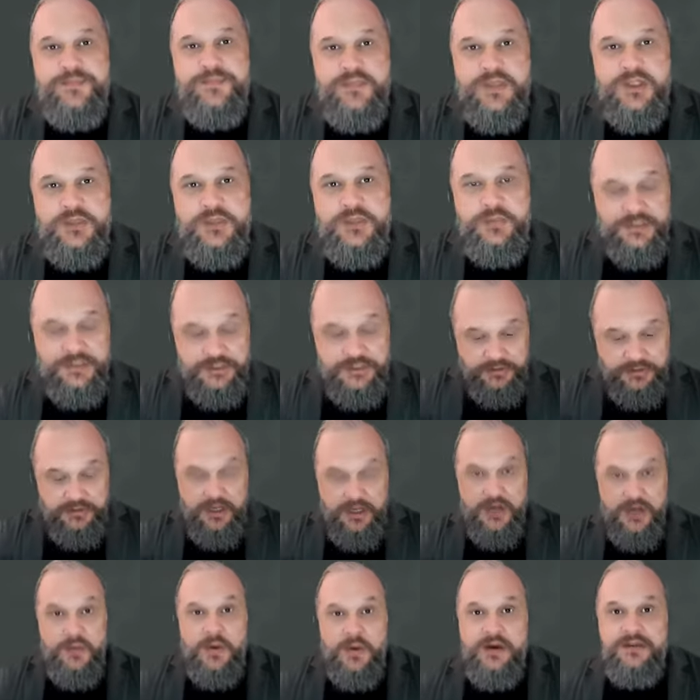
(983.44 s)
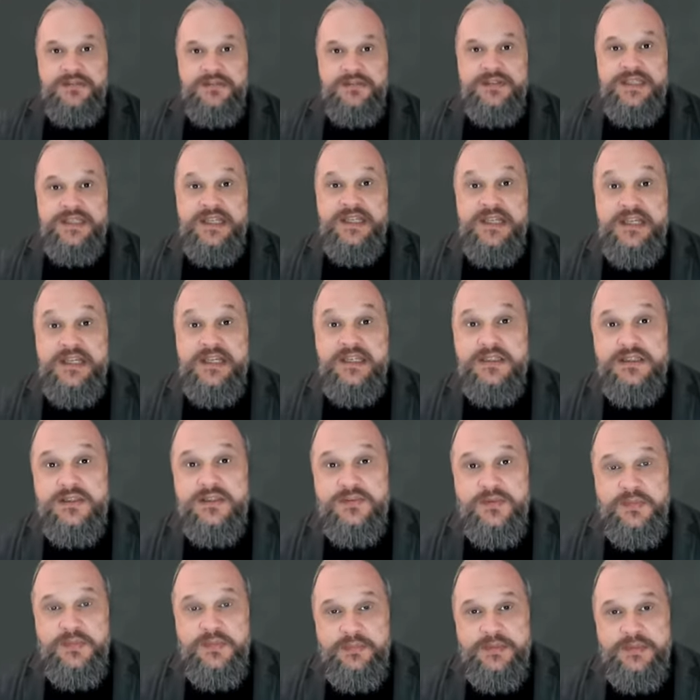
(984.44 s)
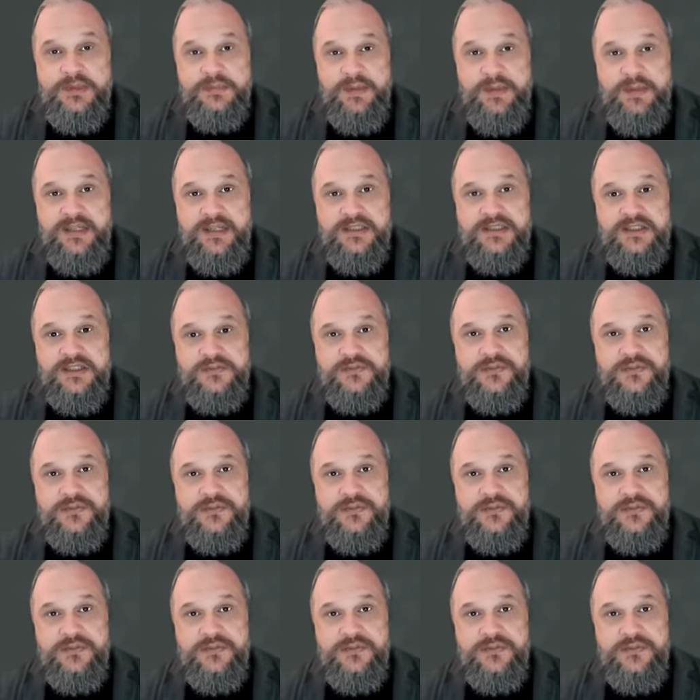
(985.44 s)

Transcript: Because once you know where everything is from that perspective,